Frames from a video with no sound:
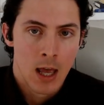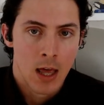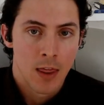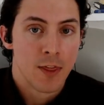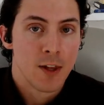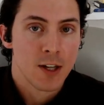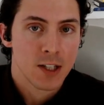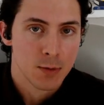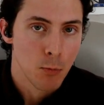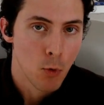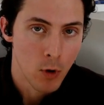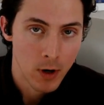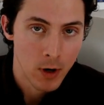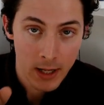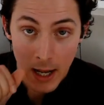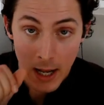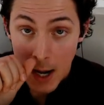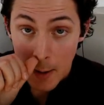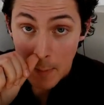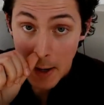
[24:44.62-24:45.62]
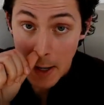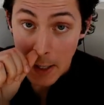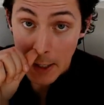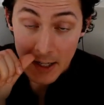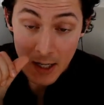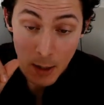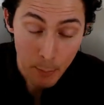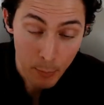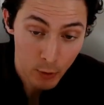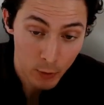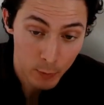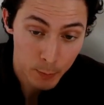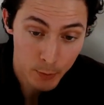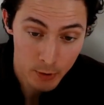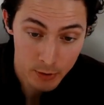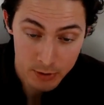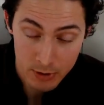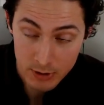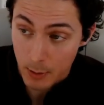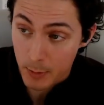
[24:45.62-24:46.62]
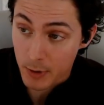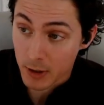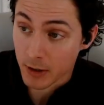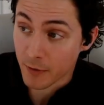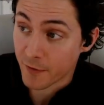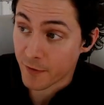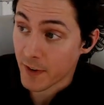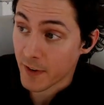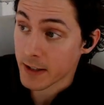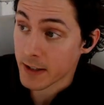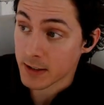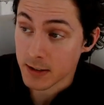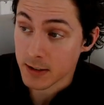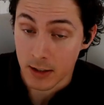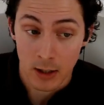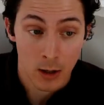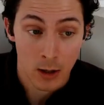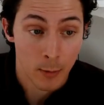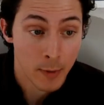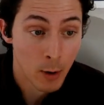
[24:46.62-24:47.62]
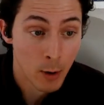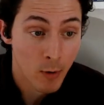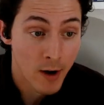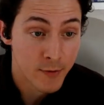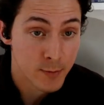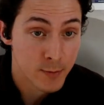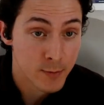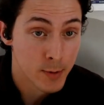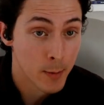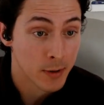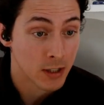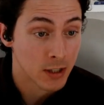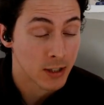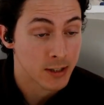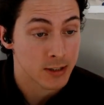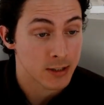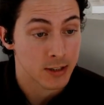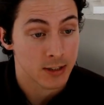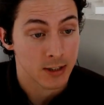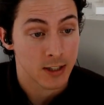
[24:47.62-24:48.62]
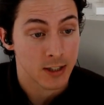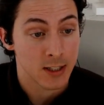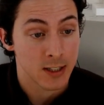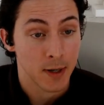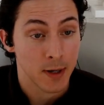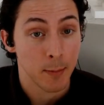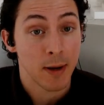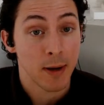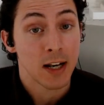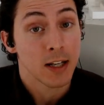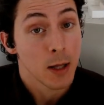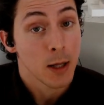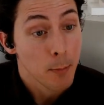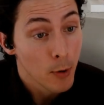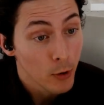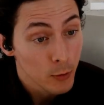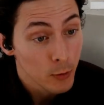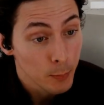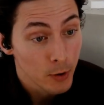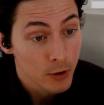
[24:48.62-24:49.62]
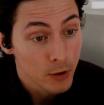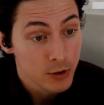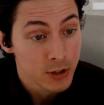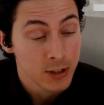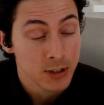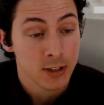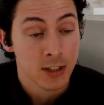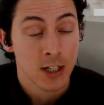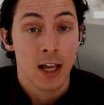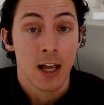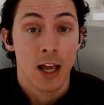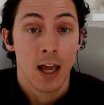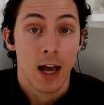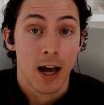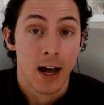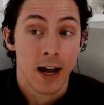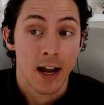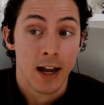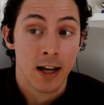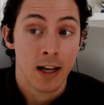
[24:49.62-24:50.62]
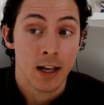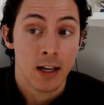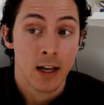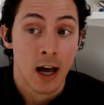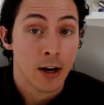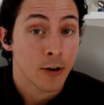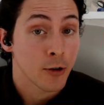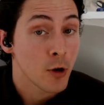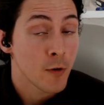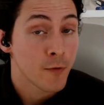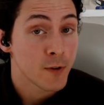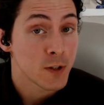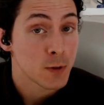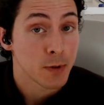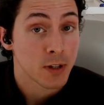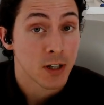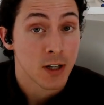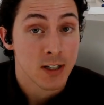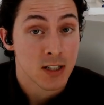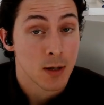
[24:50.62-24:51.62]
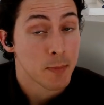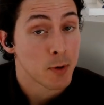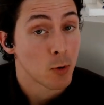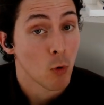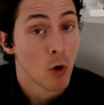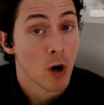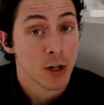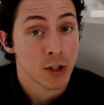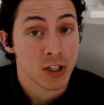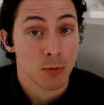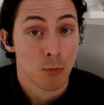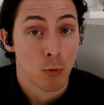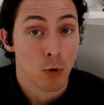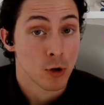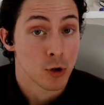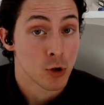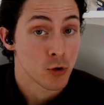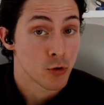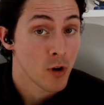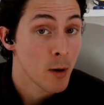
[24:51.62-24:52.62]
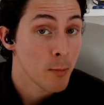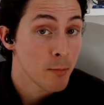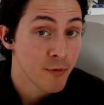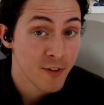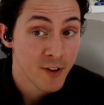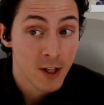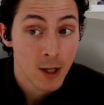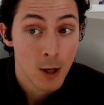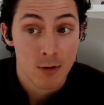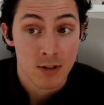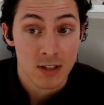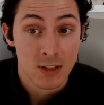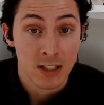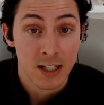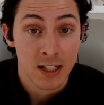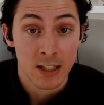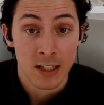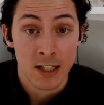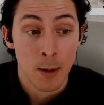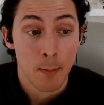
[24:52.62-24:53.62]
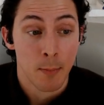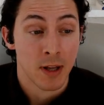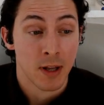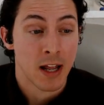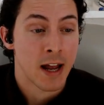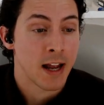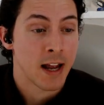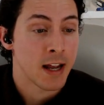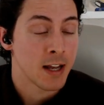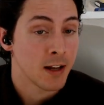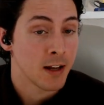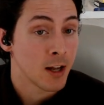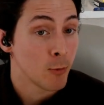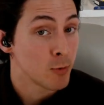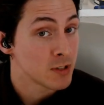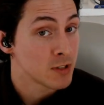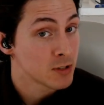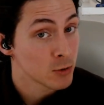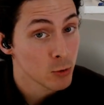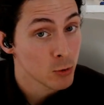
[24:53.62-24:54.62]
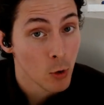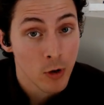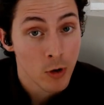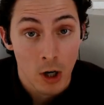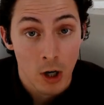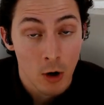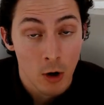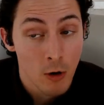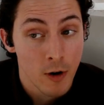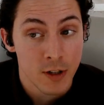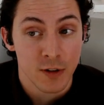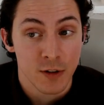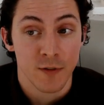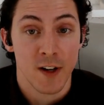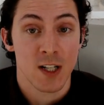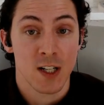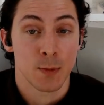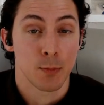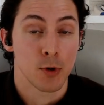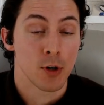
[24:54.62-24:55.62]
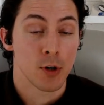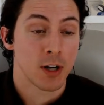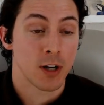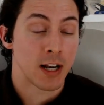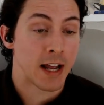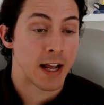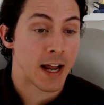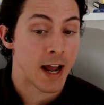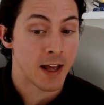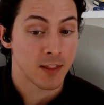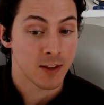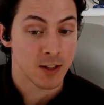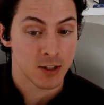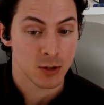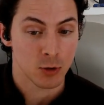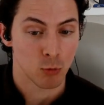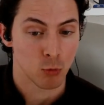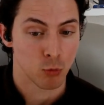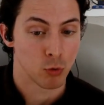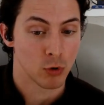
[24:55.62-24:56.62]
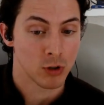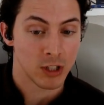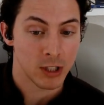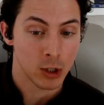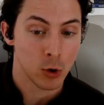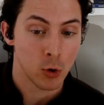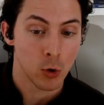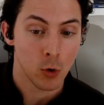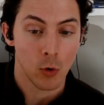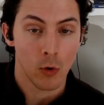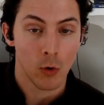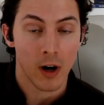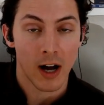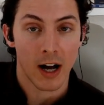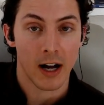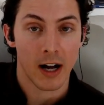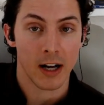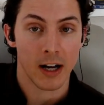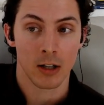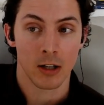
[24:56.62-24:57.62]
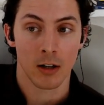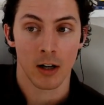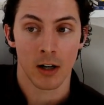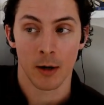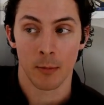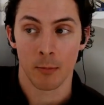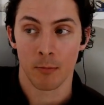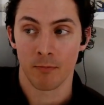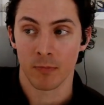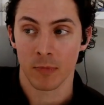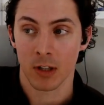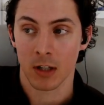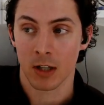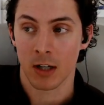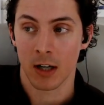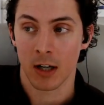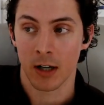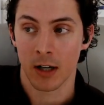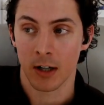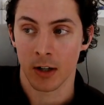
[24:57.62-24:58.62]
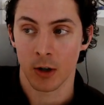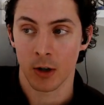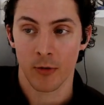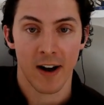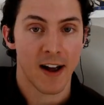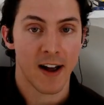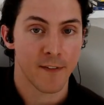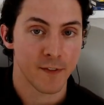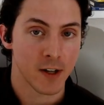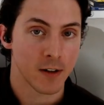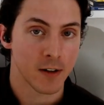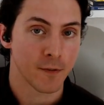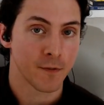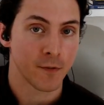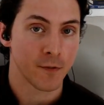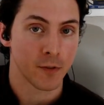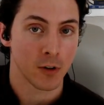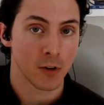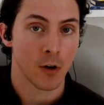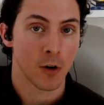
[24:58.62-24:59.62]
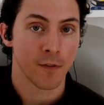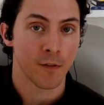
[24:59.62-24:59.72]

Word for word: this morning, I made an impulse purchase. I'm going to confess, you know, my wife's probably going to listen to this, but I made an impulse purchase. I I don't know if it's because I've been watching more drum videos lately, but I was scrolling across Facebook and I got this really cool high um, uh, graphic uh,